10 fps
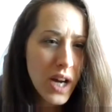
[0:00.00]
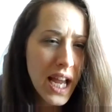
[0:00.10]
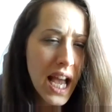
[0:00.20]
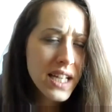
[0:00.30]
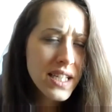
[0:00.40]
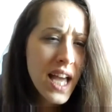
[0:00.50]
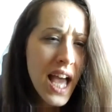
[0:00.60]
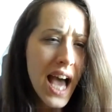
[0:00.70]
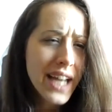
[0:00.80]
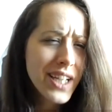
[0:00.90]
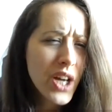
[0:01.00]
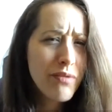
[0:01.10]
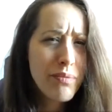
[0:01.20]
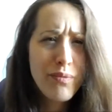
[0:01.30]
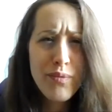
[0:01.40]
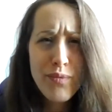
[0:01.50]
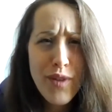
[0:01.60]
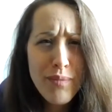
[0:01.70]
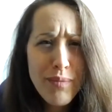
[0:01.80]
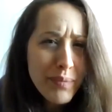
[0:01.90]
great. And kind of
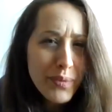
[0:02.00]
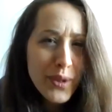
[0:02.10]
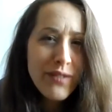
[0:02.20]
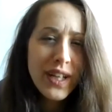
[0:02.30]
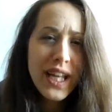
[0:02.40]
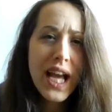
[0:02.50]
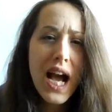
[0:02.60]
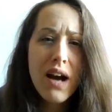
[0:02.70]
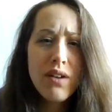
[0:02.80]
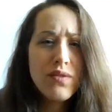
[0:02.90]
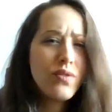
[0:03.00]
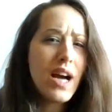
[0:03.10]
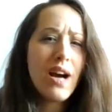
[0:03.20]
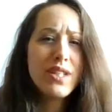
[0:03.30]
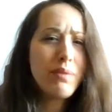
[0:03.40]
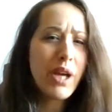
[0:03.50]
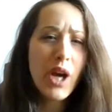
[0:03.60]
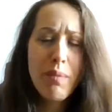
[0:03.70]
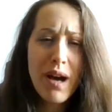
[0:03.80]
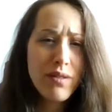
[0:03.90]
like briefly, how did we
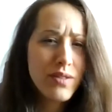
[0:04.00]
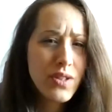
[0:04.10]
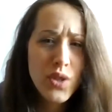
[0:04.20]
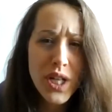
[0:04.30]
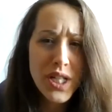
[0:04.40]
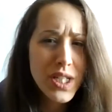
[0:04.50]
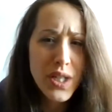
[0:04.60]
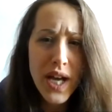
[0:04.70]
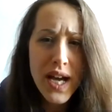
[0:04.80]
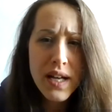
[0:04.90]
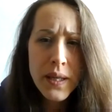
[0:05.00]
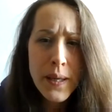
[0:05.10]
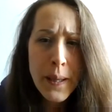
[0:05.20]
go about trying to do that?